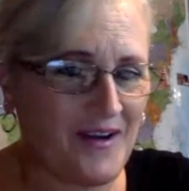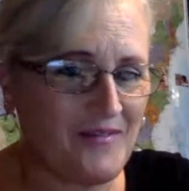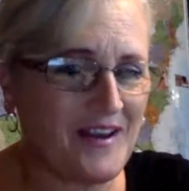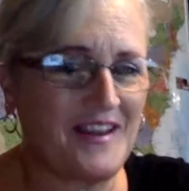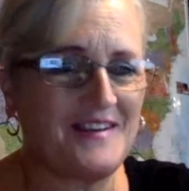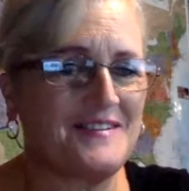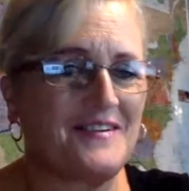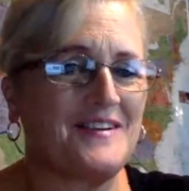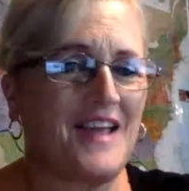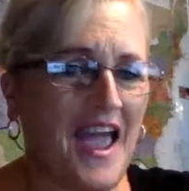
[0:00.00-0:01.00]
We need to start,
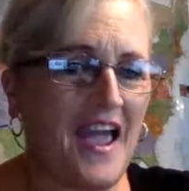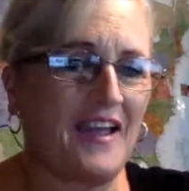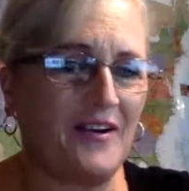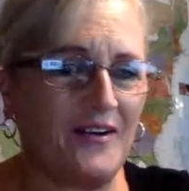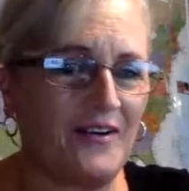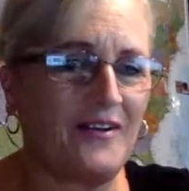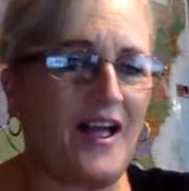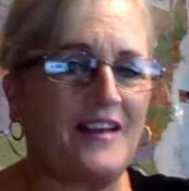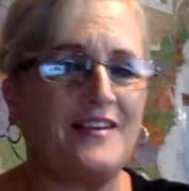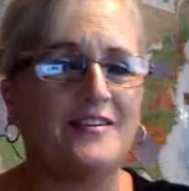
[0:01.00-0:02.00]
yay, girl,
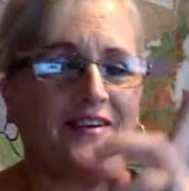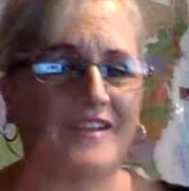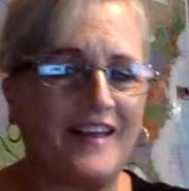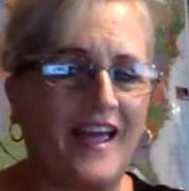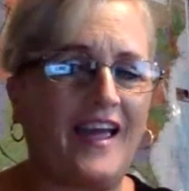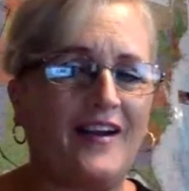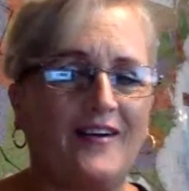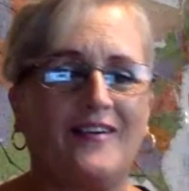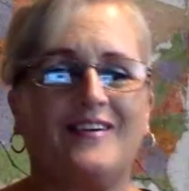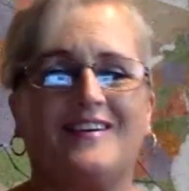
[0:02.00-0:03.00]
I'll do it. Yay,
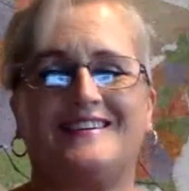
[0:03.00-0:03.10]
girl.